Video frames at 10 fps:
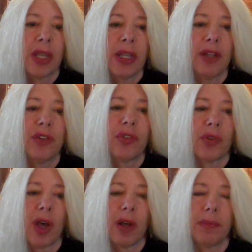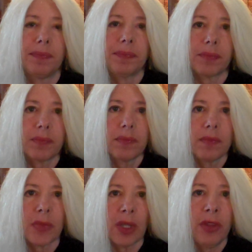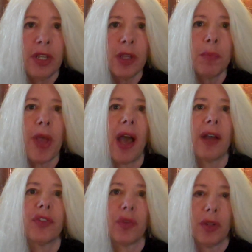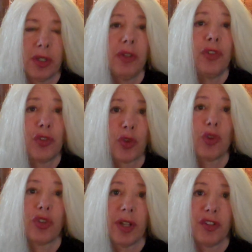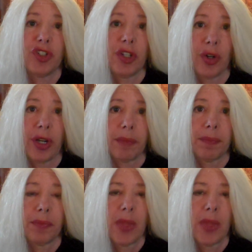is the impacts. This is social engineering.